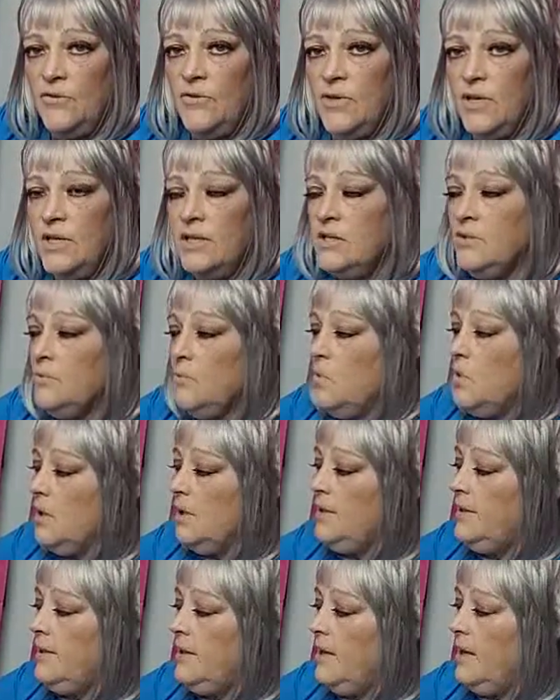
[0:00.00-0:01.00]
This
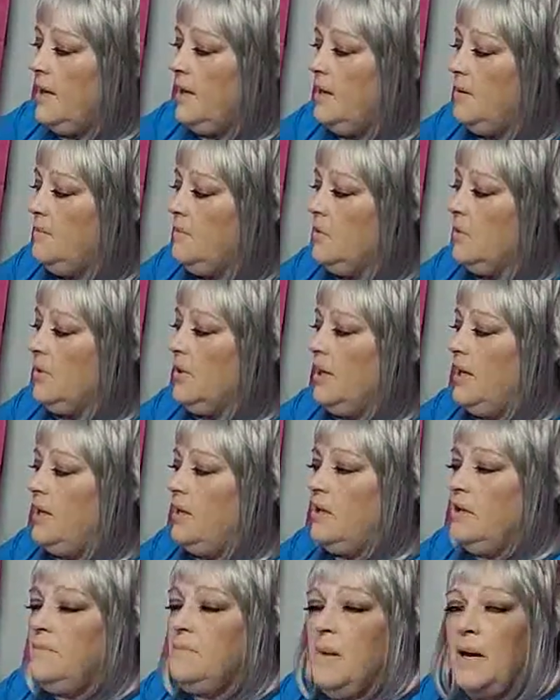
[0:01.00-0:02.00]
one game
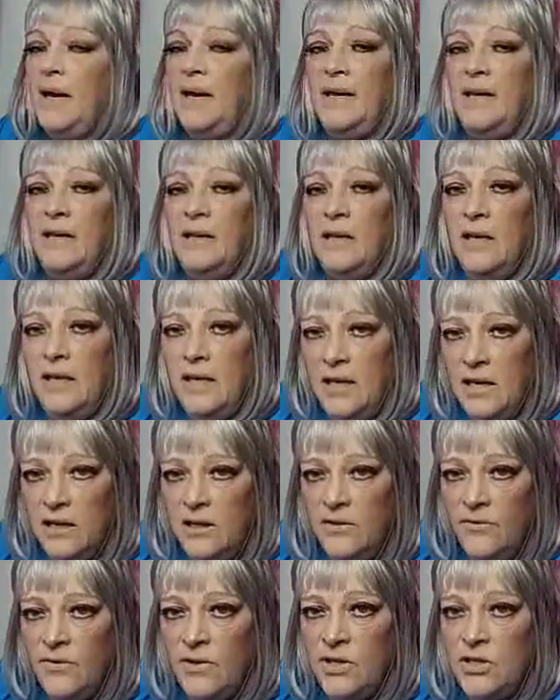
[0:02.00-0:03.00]
created by an
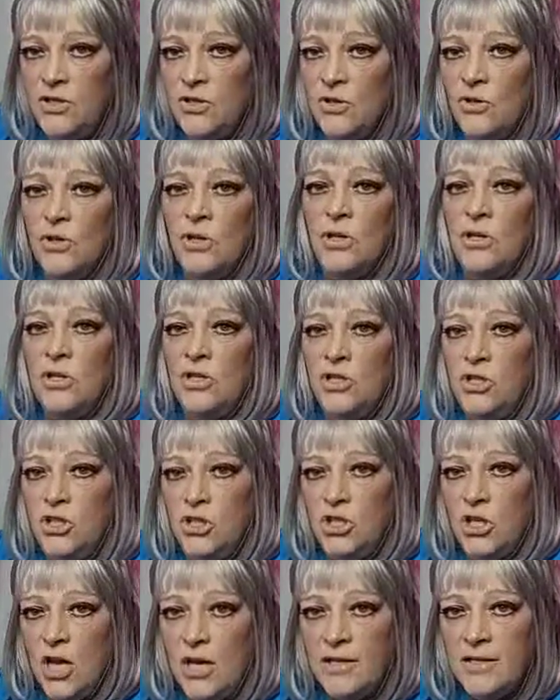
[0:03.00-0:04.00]
individual
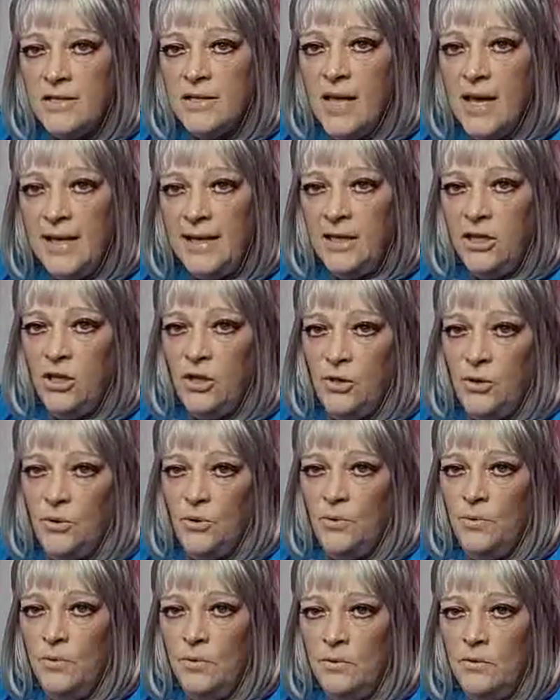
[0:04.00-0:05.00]
just like
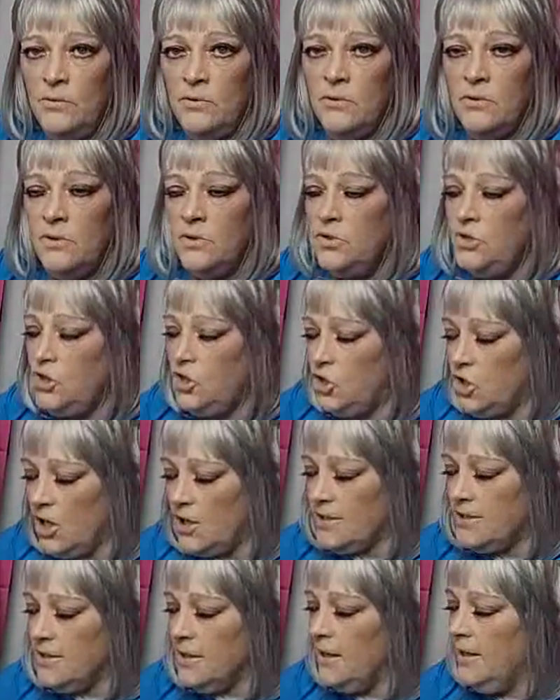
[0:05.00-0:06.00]
you,
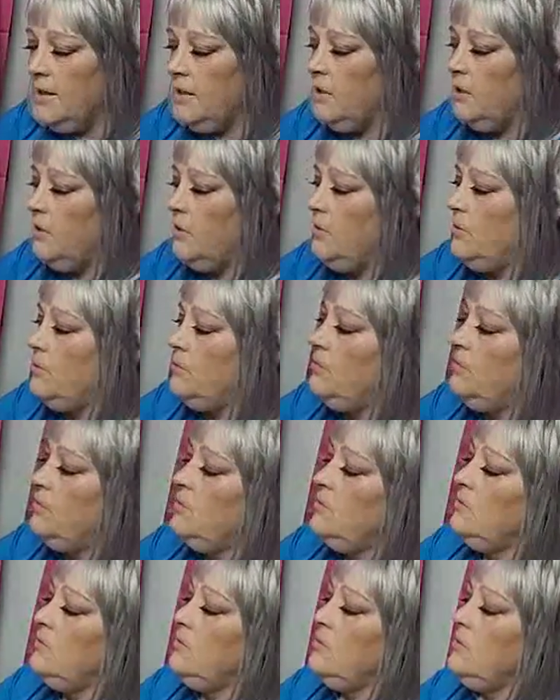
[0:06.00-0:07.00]
just like you,
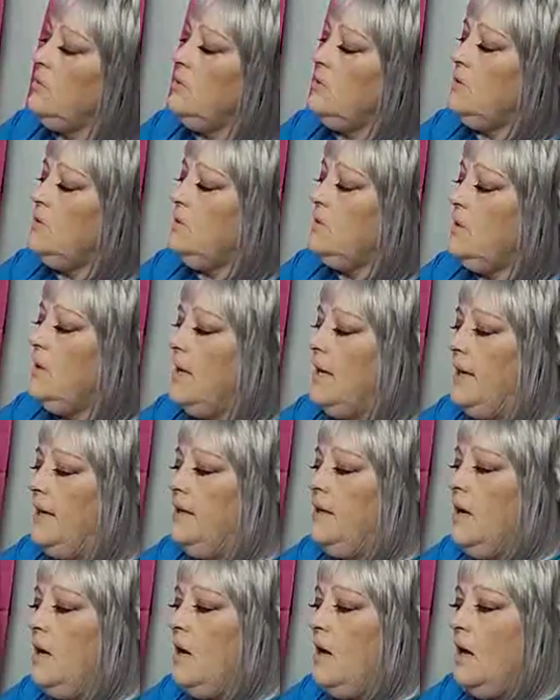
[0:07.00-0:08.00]

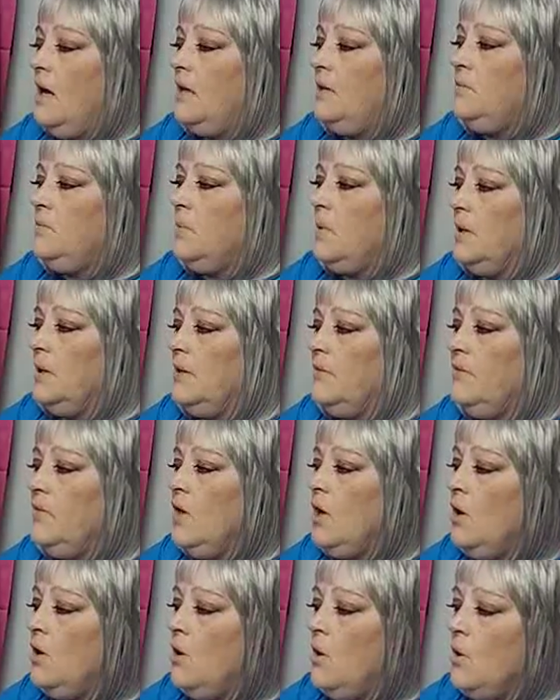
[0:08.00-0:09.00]
a God, one of
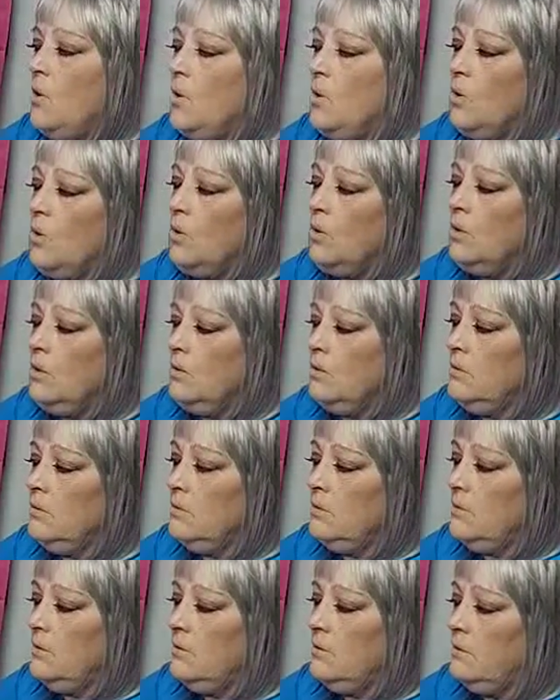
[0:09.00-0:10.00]
the whole,
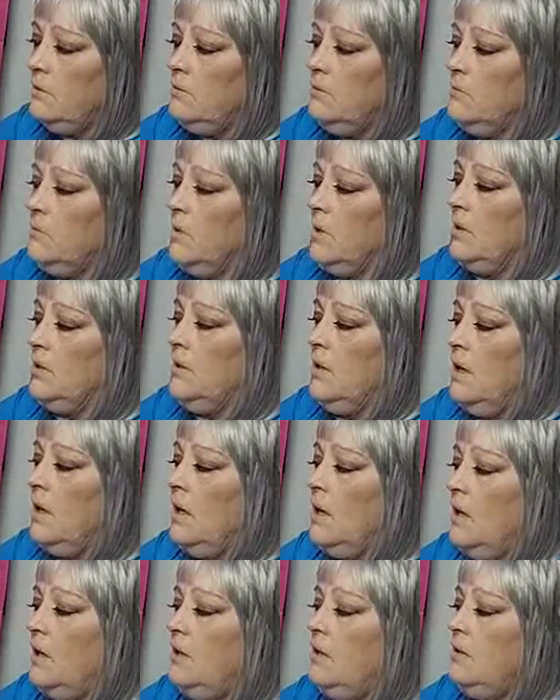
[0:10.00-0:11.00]
one
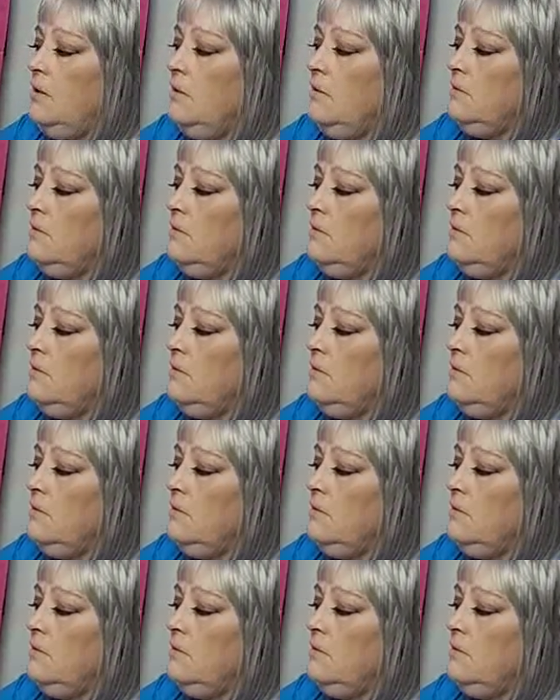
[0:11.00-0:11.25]
God,